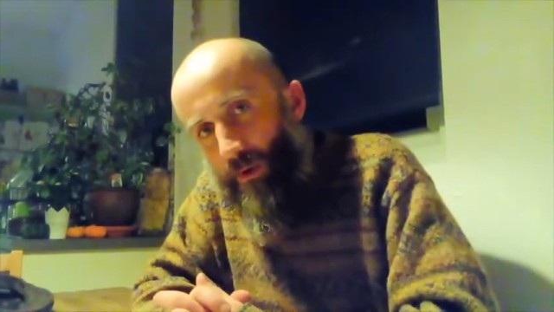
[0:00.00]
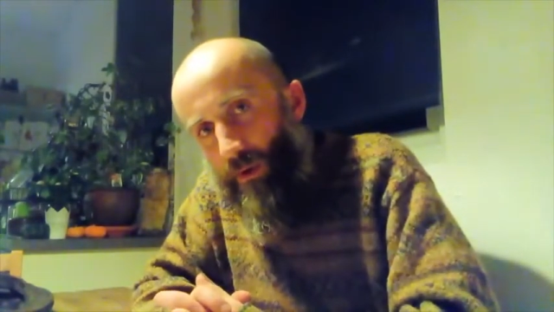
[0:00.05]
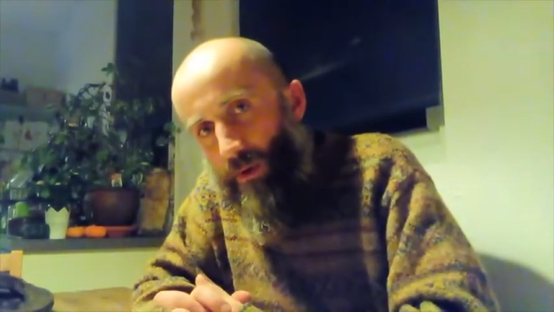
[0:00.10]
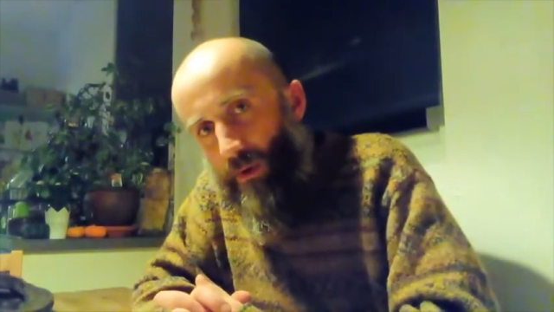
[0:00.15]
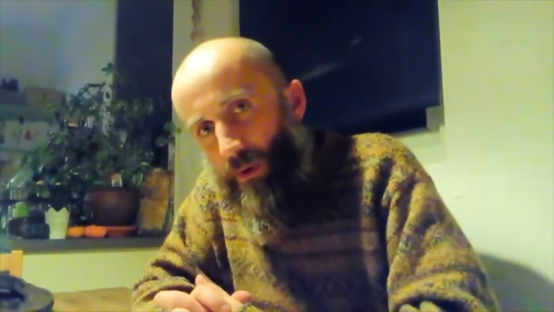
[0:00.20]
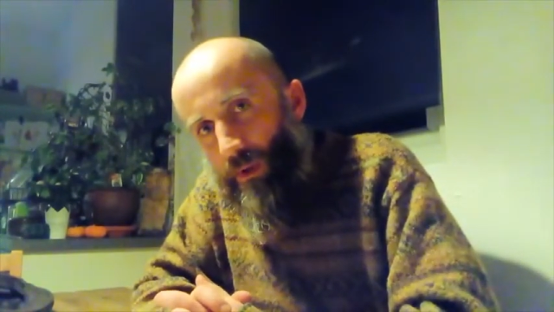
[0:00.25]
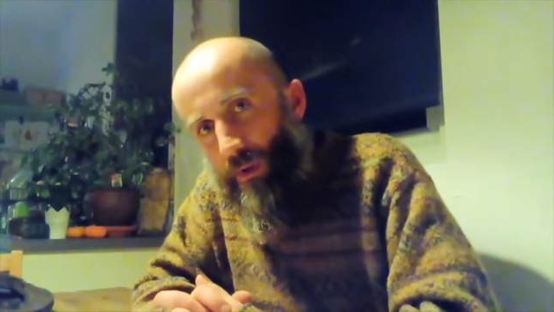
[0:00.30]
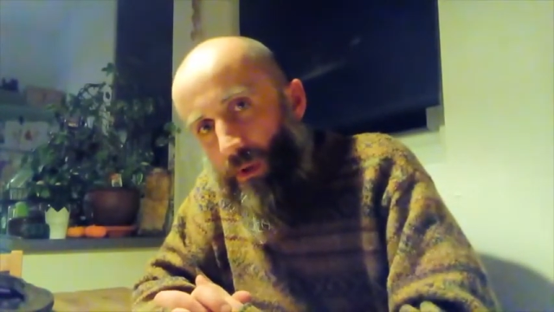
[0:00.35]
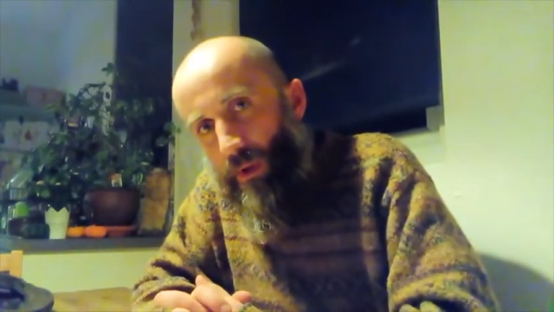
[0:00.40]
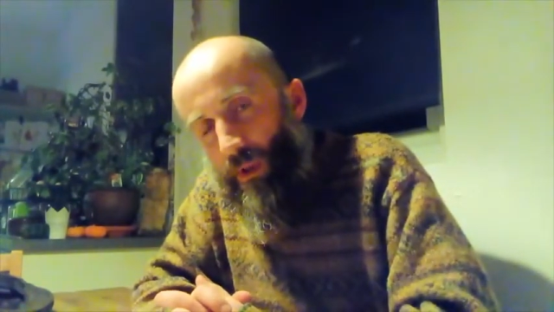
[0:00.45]

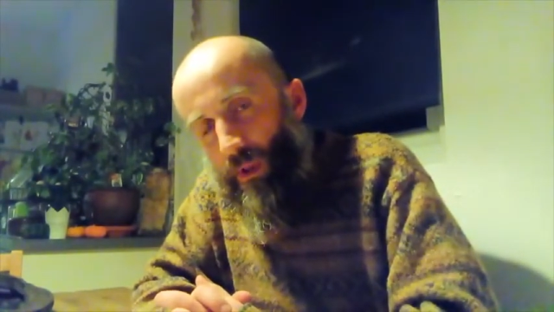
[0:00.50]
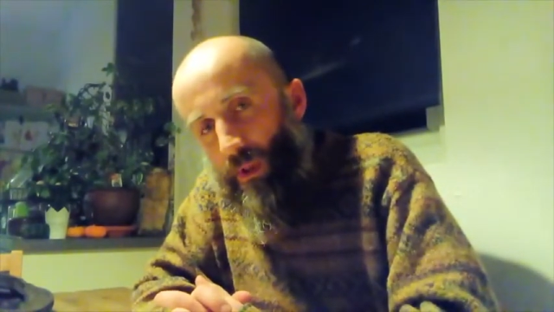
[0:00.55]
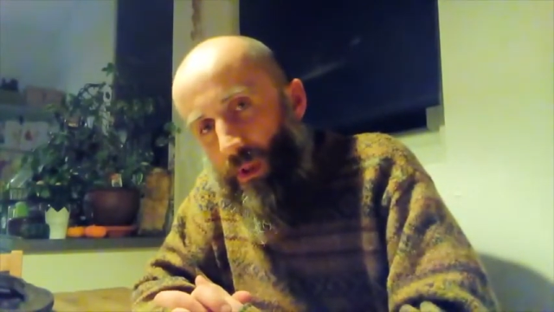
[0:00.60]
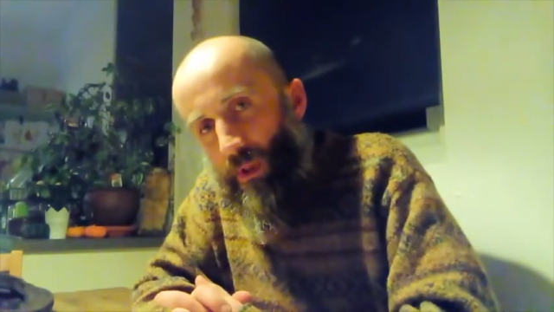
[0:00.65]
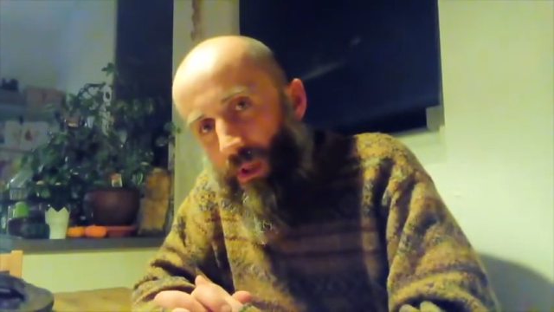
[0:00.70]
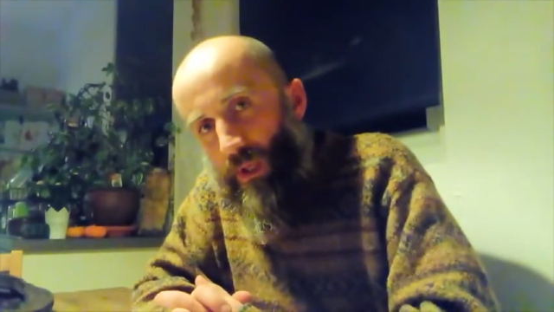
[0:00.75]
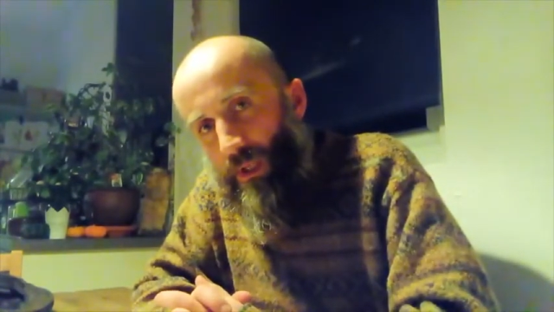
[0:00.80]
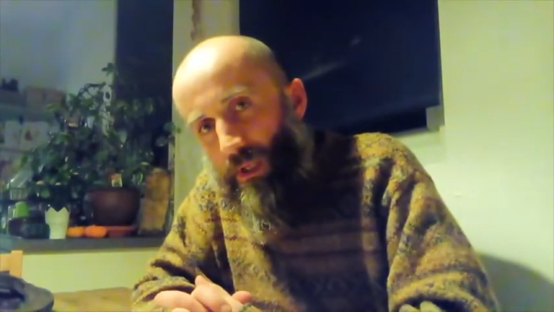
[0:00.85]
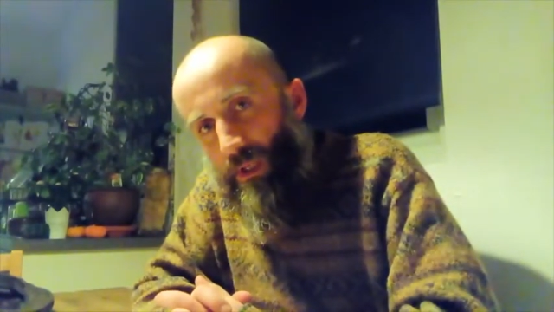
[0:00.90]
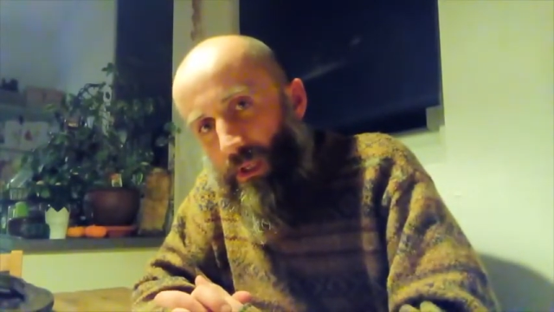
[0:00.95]
heard that
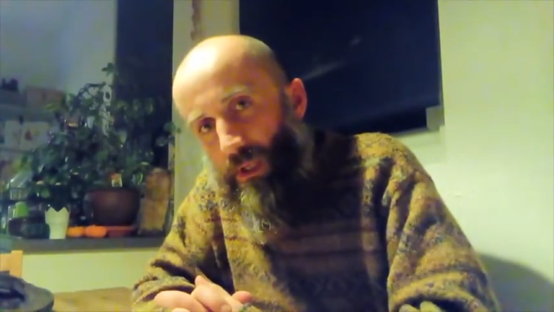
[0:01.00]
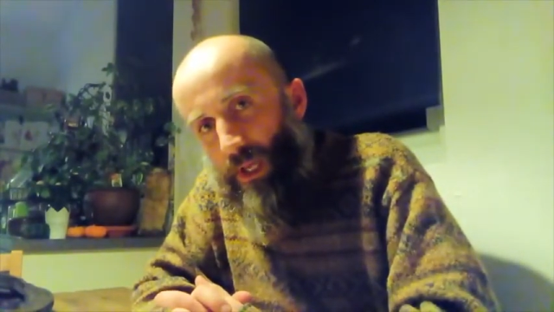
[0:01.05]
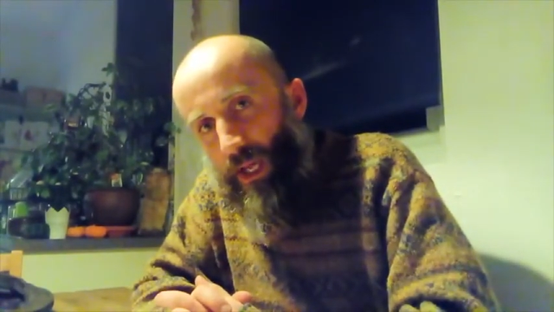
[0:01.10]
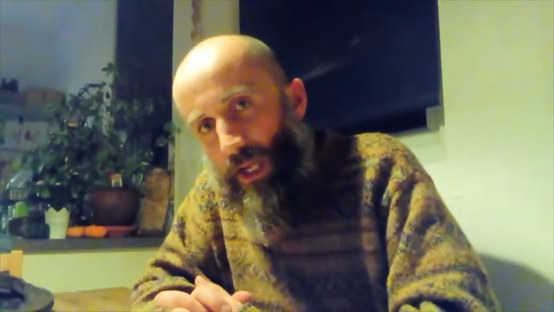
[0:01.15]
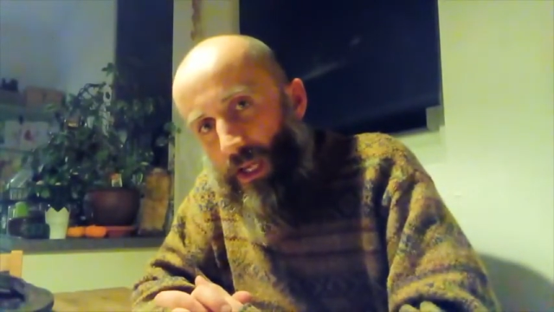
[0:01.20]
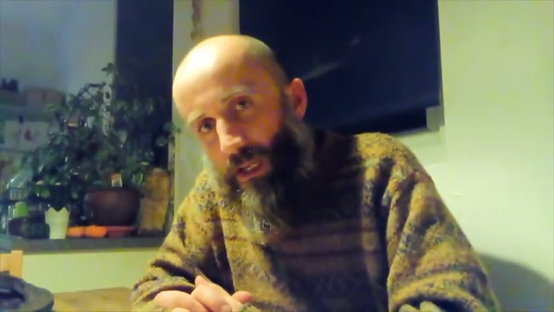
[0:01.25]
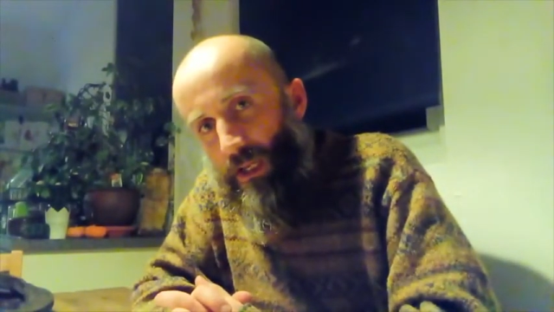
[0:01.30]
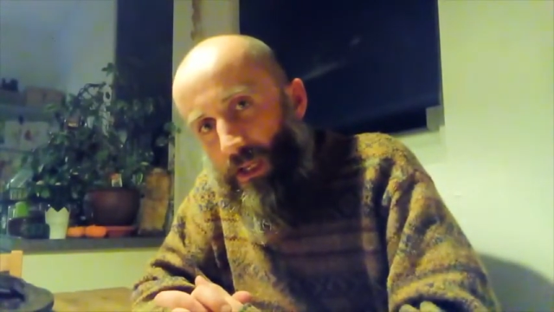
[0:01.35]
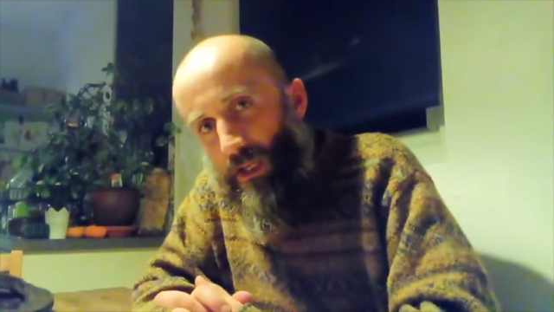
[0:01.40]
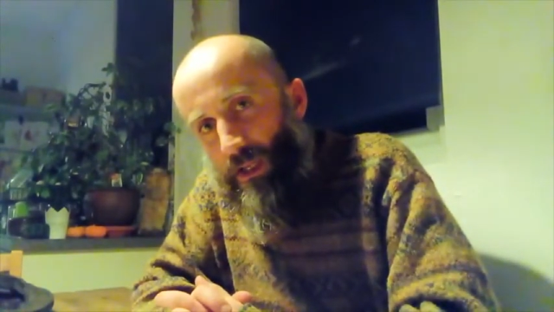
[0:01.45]
the
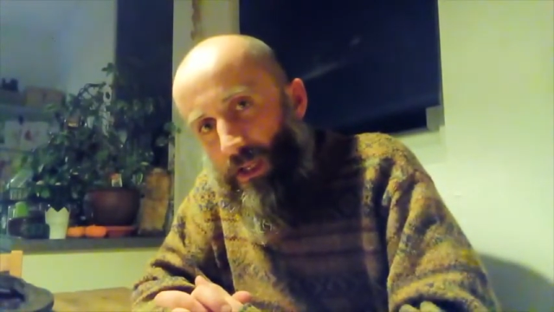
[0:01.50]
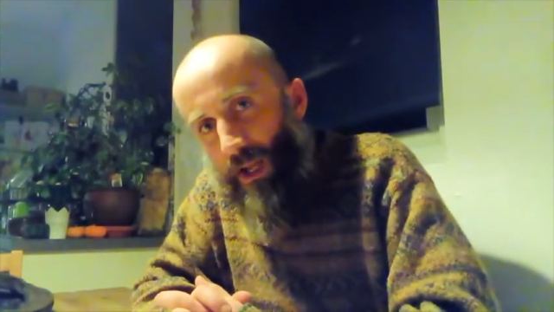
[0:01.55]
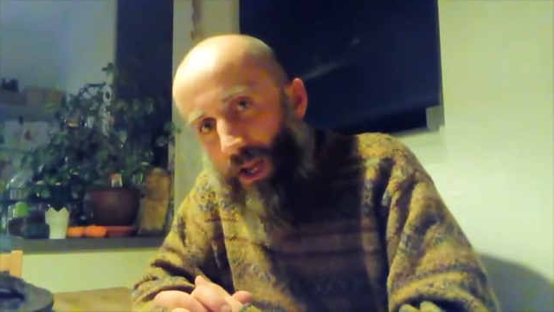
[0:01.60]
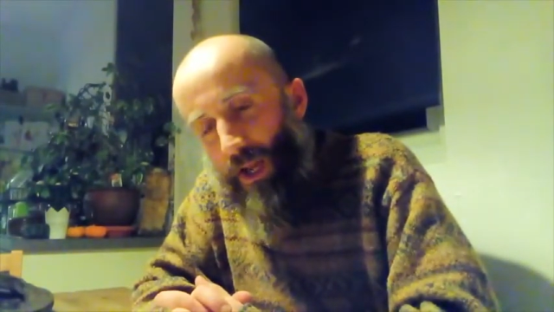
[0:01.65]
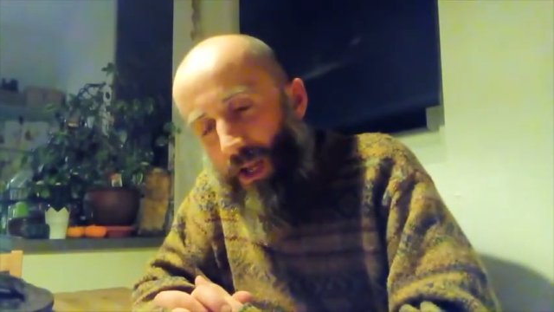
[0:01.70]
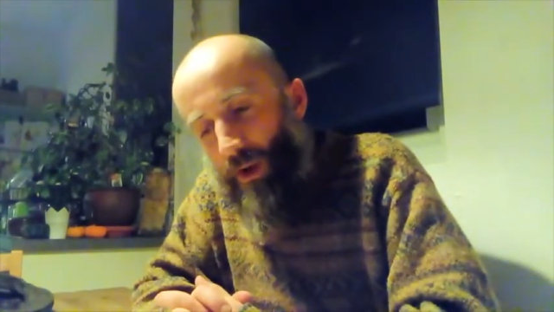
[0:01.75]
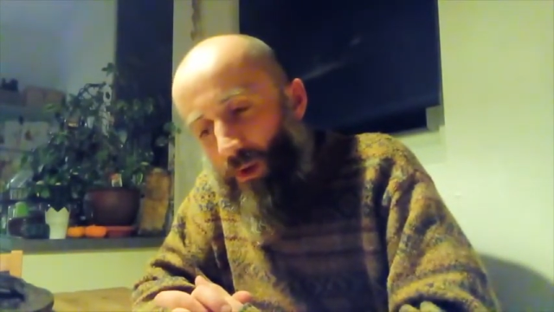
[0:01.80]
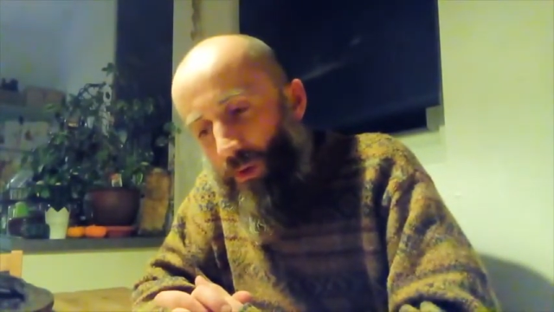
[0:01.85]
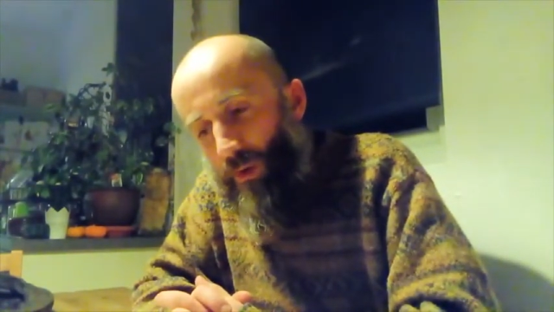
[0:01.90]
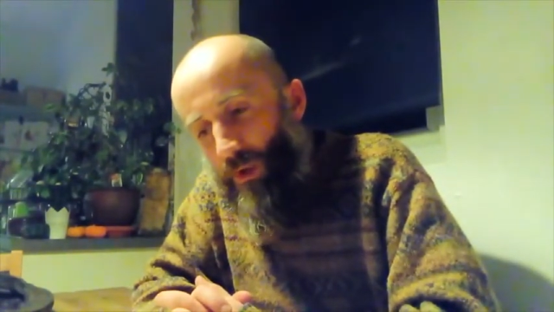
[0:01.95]
estate has
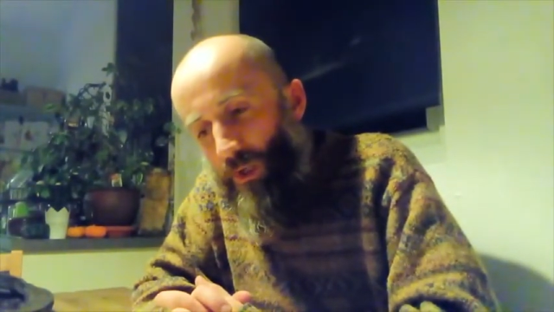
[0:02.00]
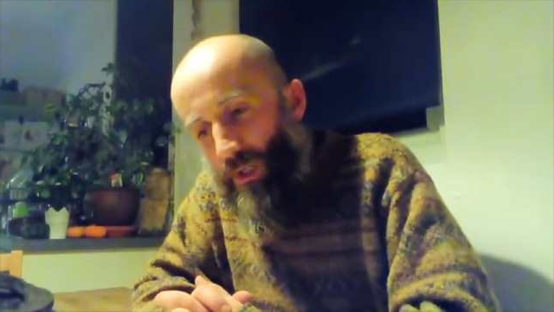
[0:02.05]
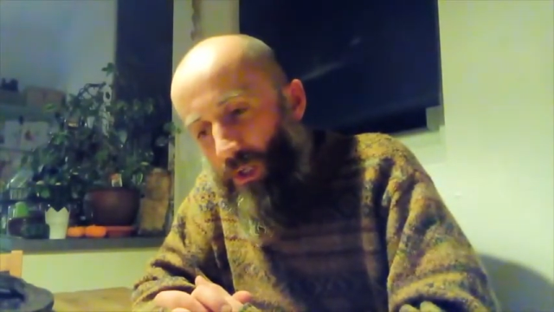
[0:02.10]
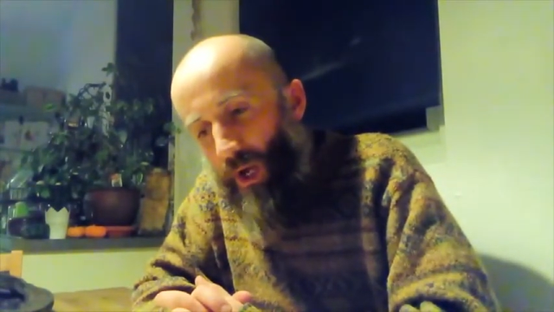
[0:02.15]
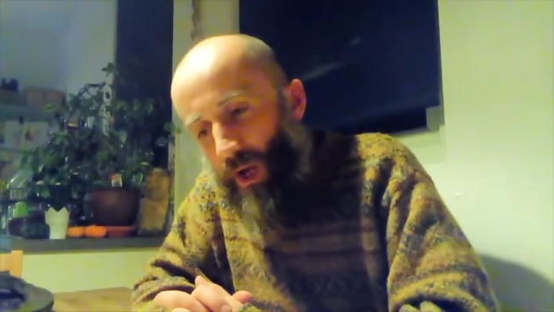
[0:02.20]
languished